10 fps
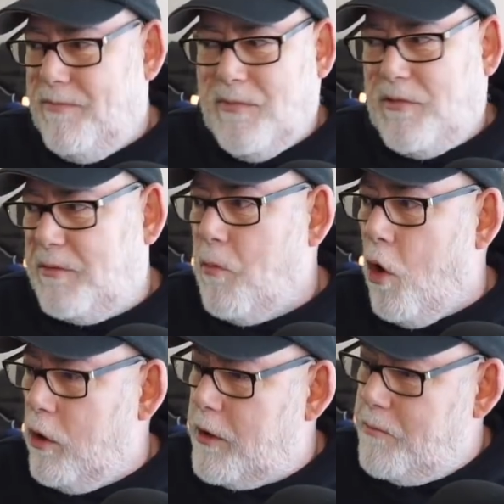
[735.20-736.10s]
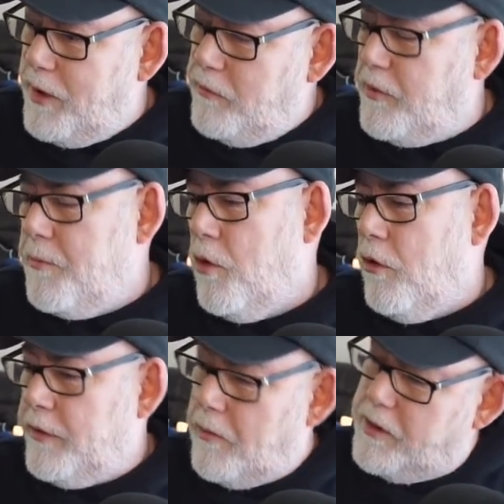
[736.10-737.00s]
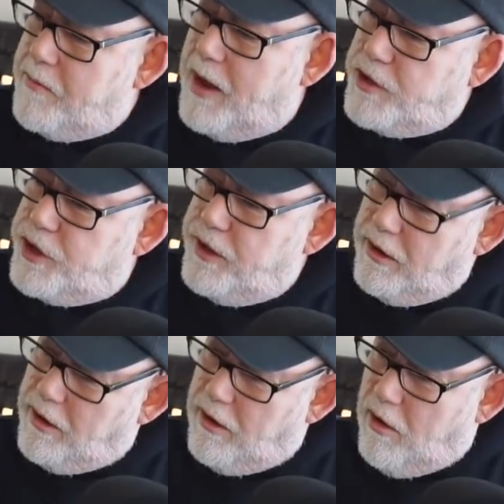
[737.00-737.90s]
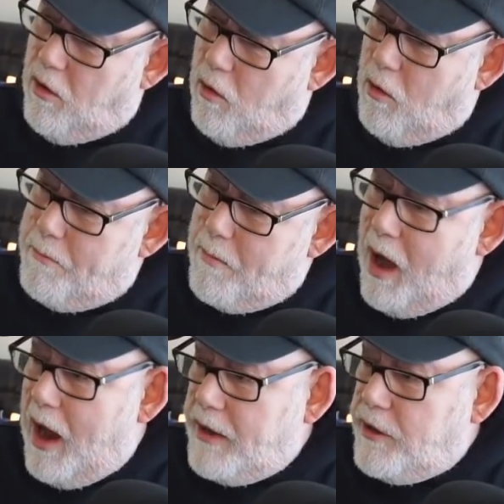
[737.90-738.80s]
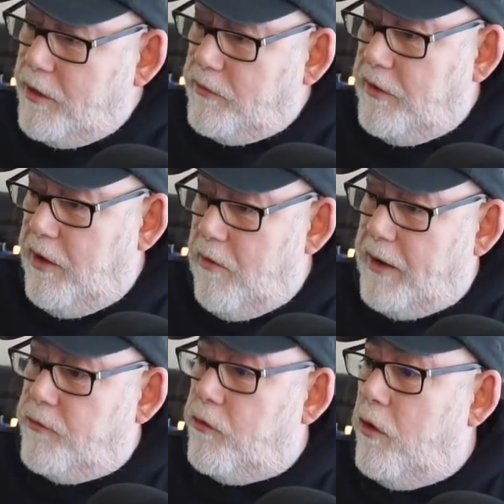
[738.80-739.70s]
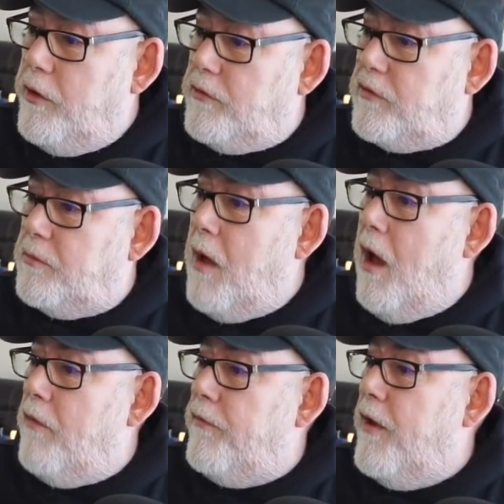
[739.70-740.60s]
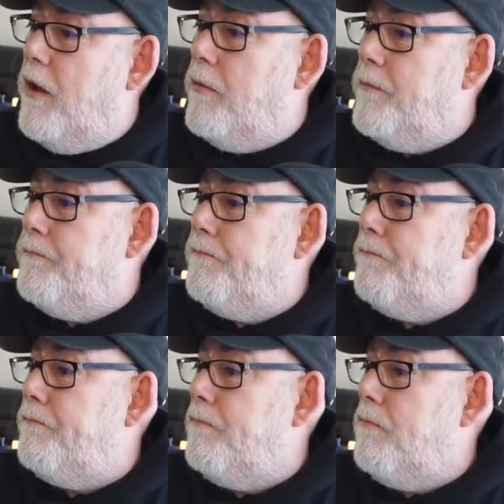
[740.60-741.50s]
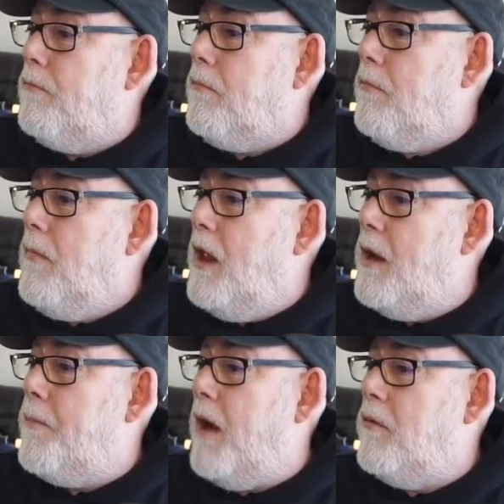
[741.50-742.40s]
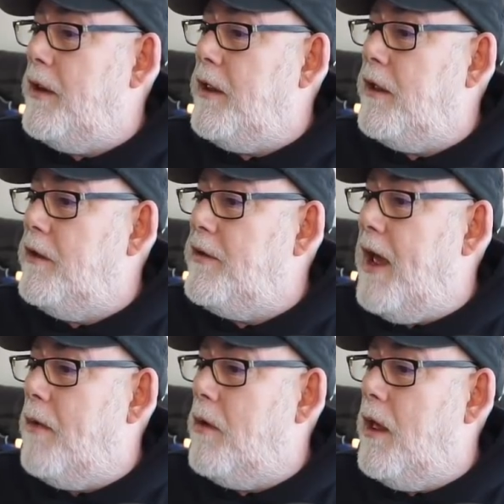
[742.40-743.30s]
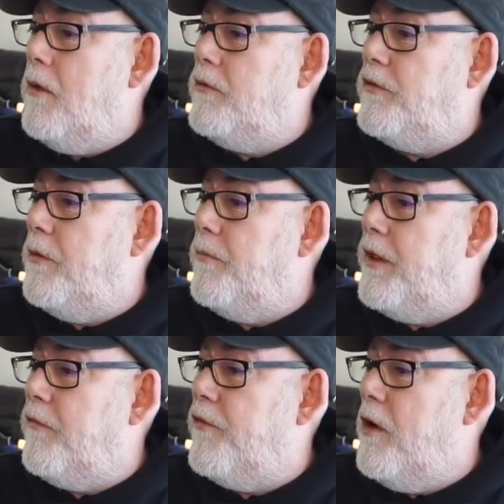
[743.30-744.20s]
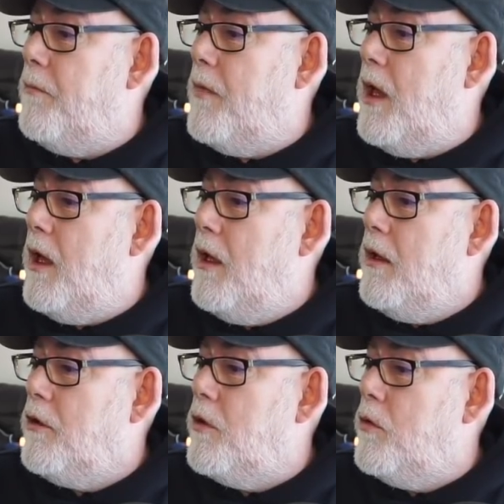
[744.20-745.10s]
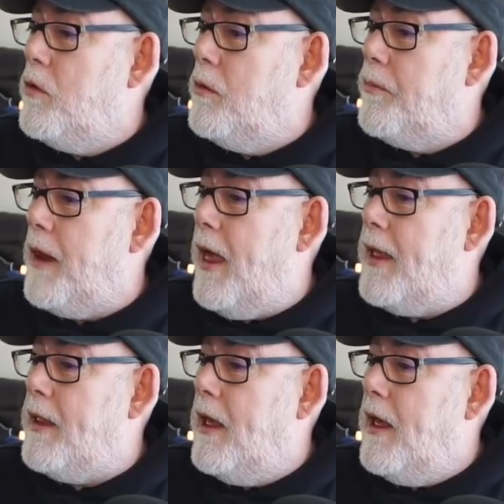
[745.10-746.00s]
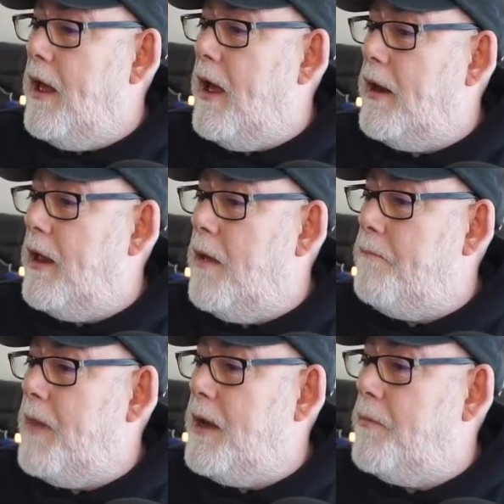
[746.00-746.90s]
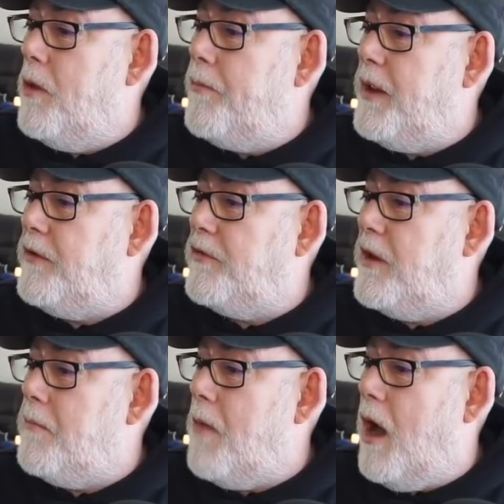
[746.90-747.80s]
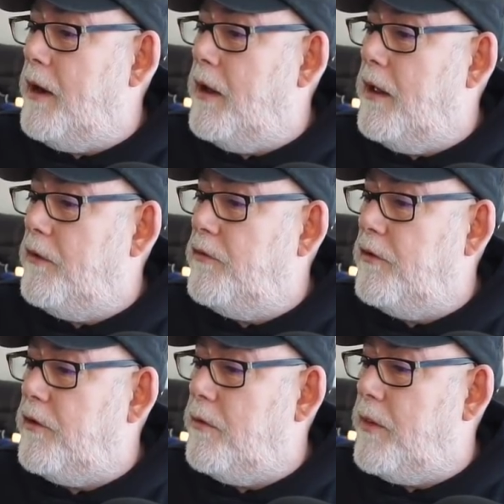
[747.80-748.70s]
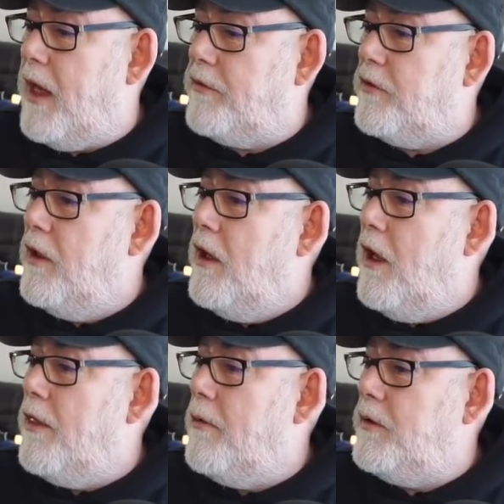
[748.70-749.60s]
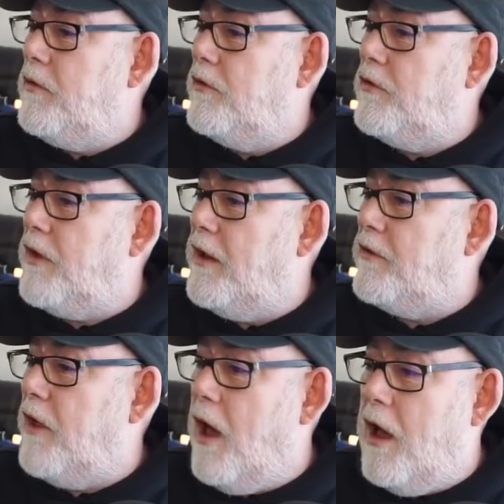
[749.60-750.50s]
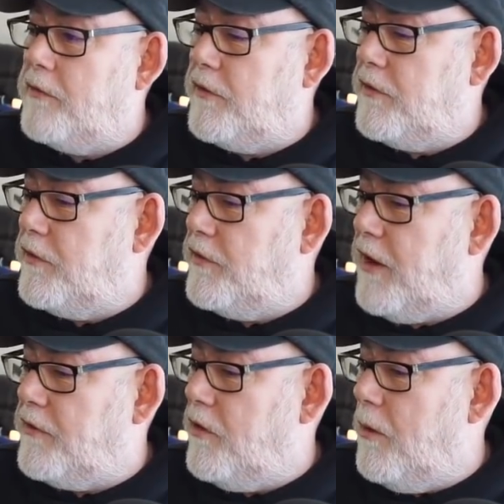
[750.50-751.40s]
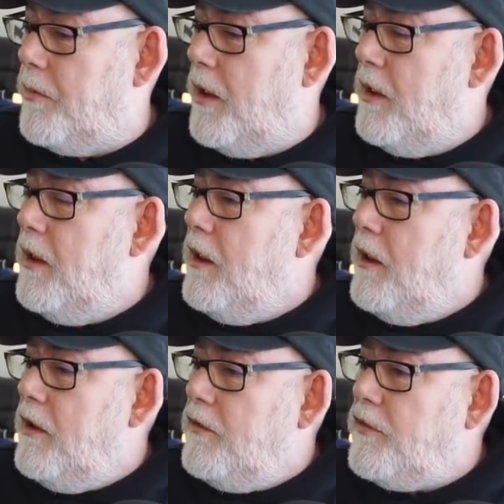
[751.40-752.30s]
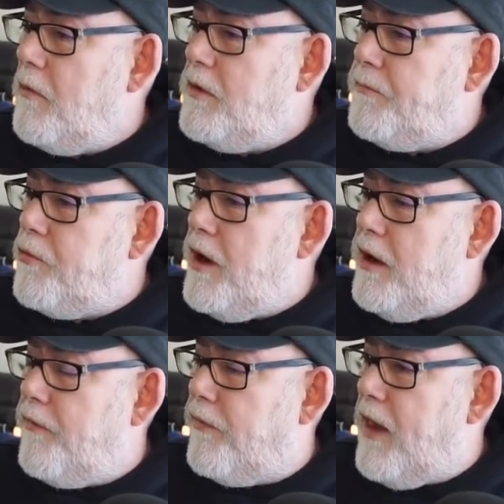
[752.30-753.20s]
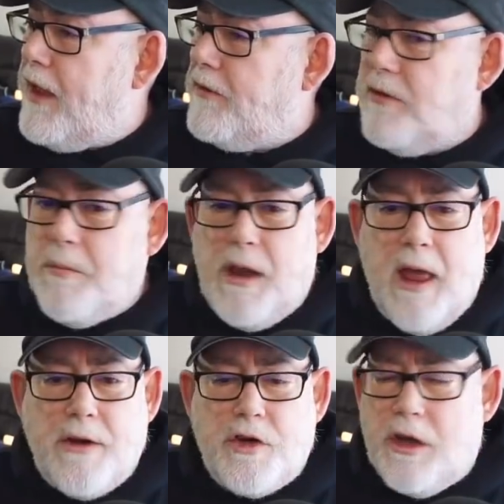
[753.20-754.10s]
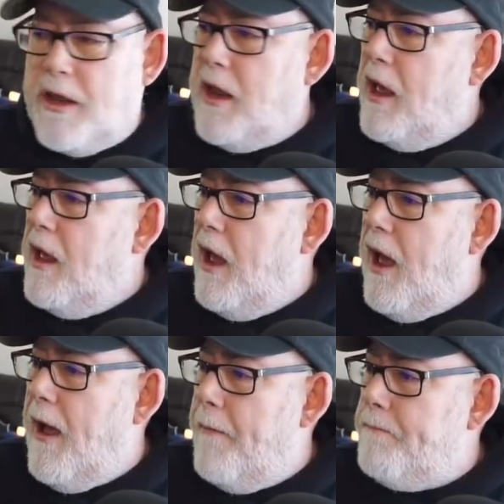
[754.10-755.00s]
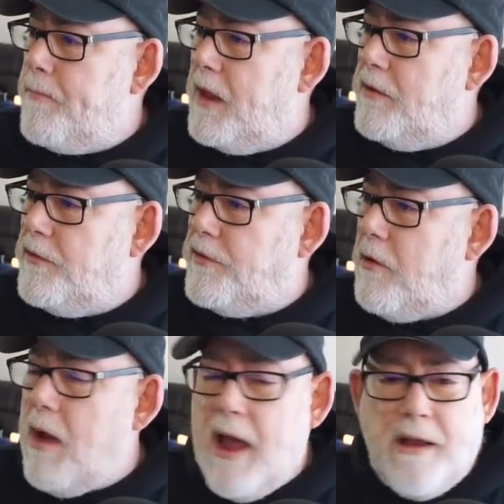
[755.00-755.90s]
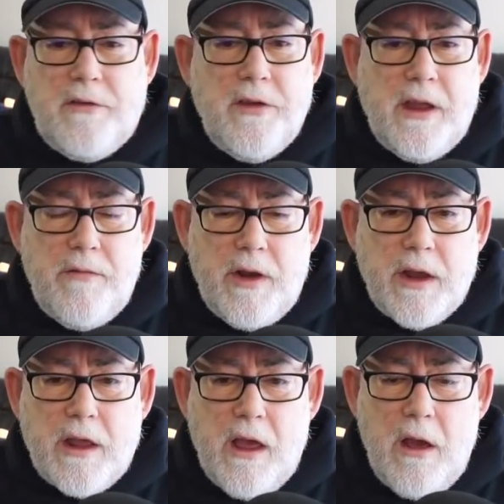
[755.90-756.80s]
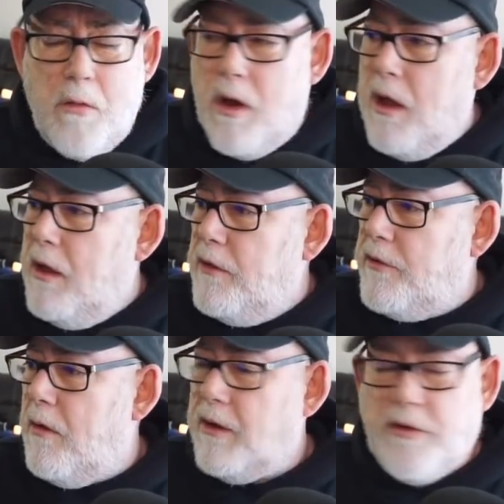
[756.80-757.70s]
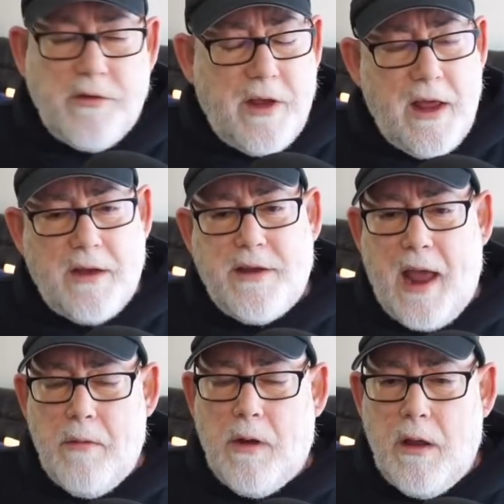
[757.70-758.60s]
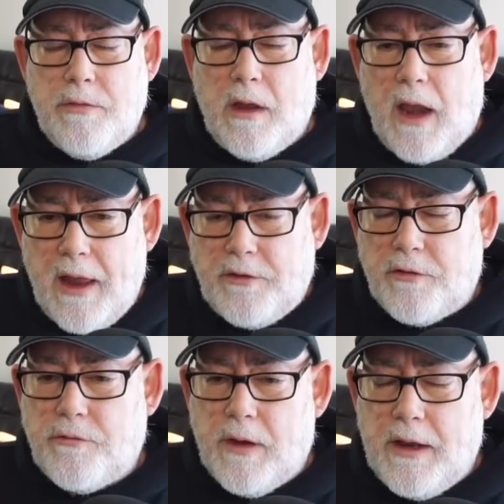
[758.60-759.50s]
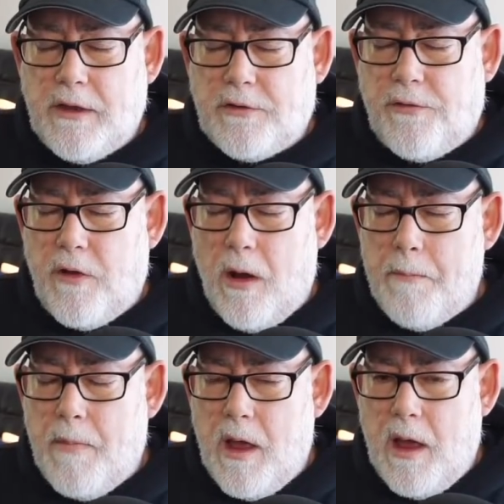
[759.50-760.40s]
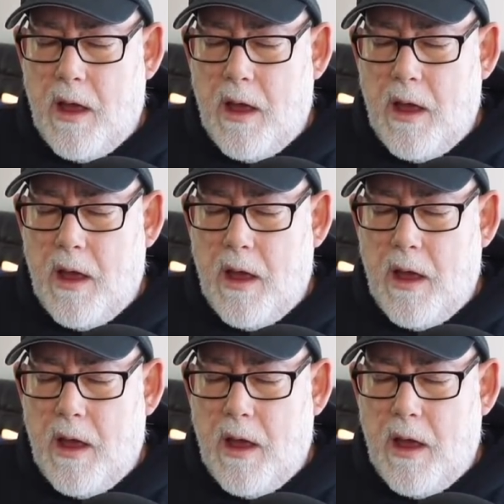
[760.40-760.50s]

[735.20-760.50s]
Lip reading: small computer board, I would imagine. Or mine using your Android smartphone. And apparently you can download something from Google Play and a minimal PCMiner to do that. Although it does say it's the hardest to set up. So it's pretty flexible, actually. So I had to give it a go. So as I say, I download the latest release from